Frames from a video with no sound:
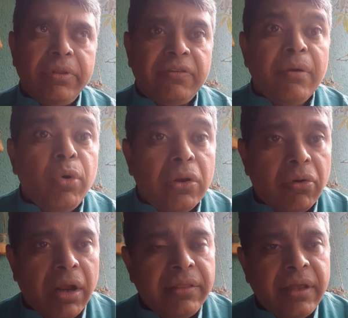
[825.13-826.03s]

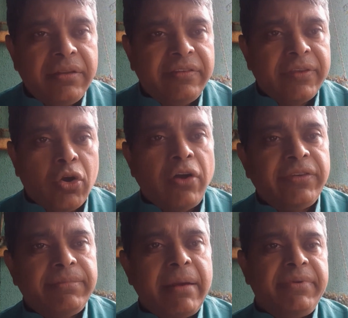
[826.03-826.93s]
simulacra. That this is the
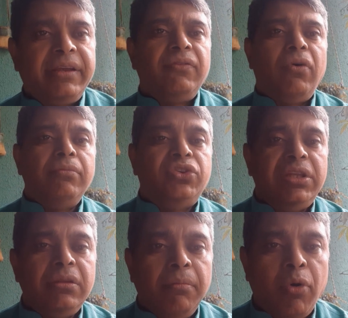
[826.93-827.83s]
concept I've taken from
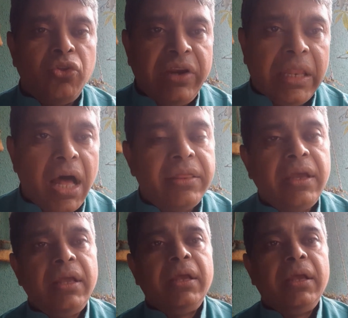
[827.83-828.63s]
Jean Baudrillard.